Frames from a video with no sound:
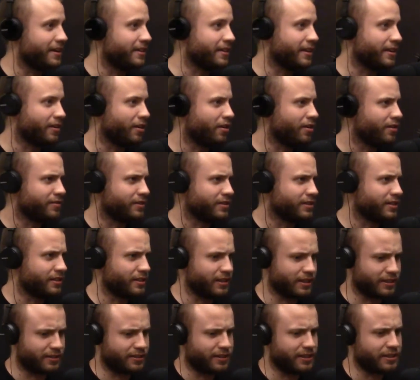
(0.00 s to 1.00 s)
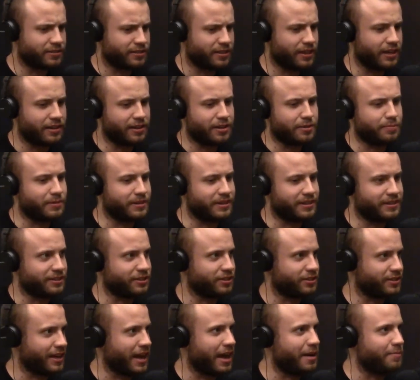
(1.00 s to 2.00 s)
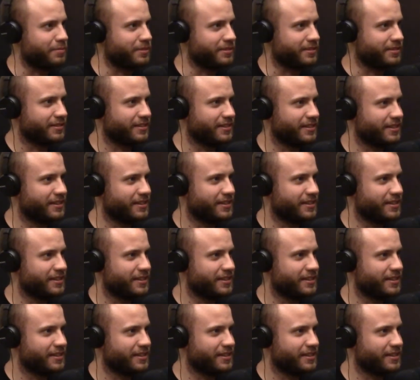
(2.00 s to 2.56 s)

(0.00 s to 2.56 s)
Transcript: and then all of a sudden like things line up and it just happens?